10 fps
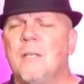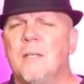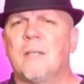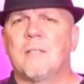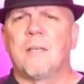
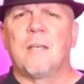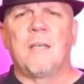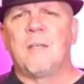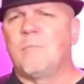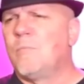that
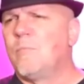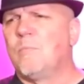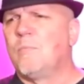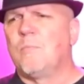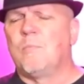say
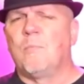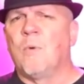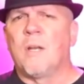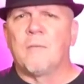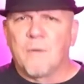
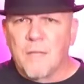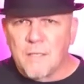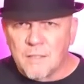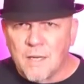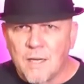whatever
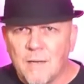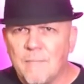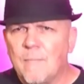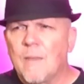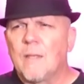they say.
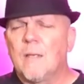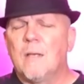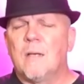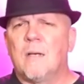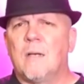
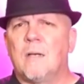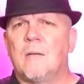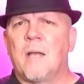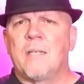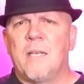
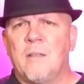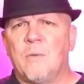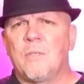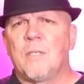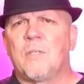Uh, I take
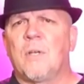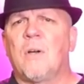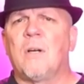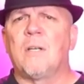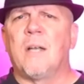those things to
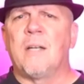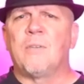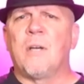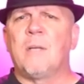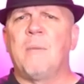heart. I
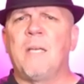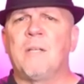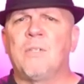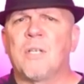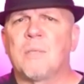try to make
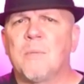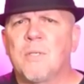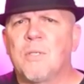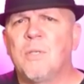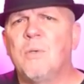
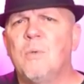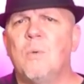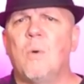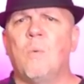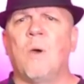adjustments to
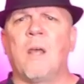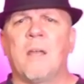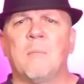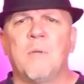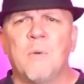what I
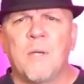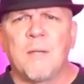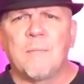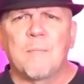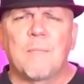am doing
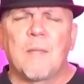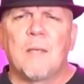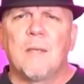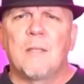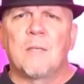
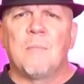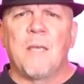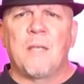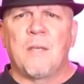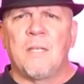to
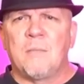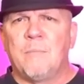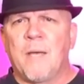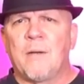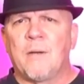make things
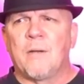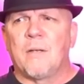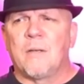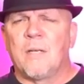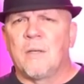
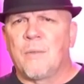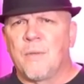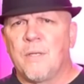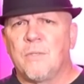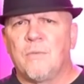better with
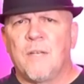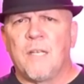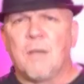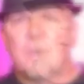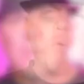each
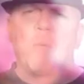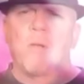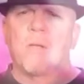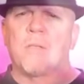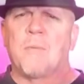video. Home
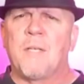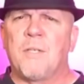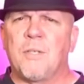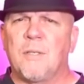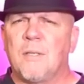
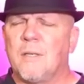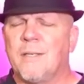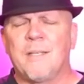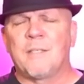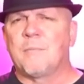automation,
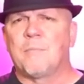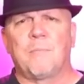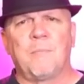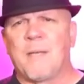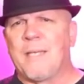it's
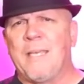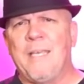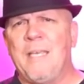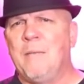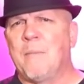my
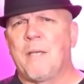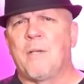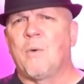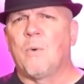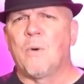key, my
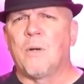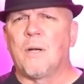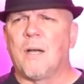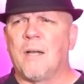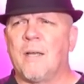
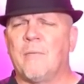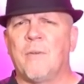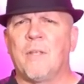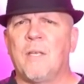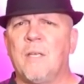core. I
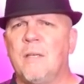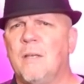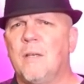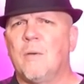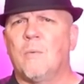really
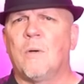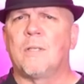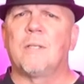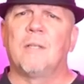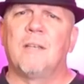
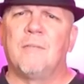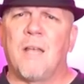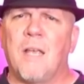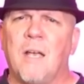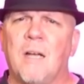want to live
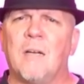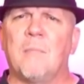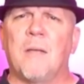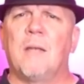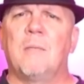like
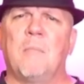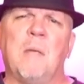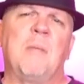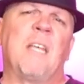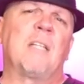Iron Man.
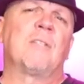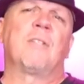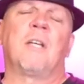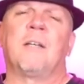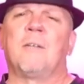Maybe that's
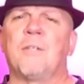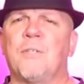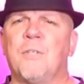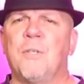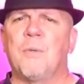
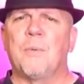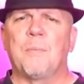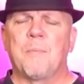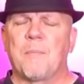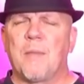childish too.
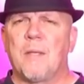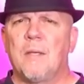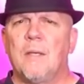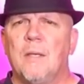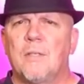
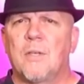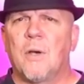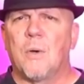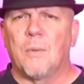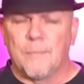
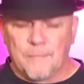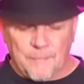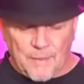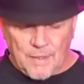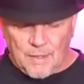So
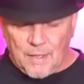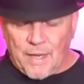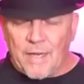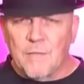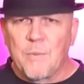
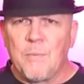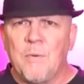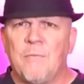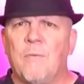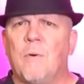as we
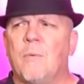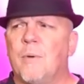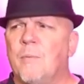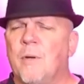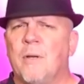move
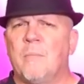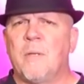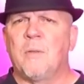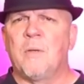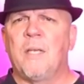forward, we're going to
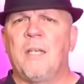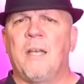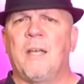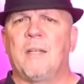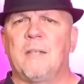be
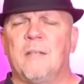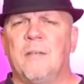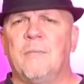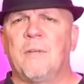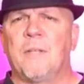looking at
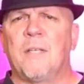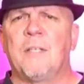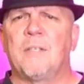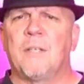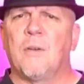different
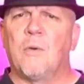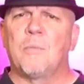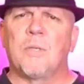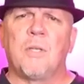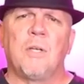things in
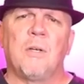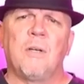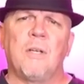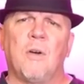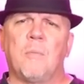home
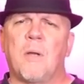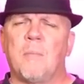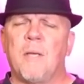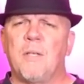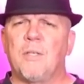security, home
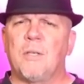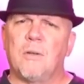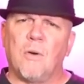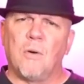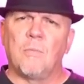automation,
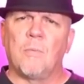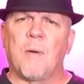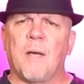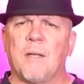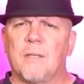and home
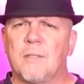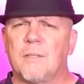robotics.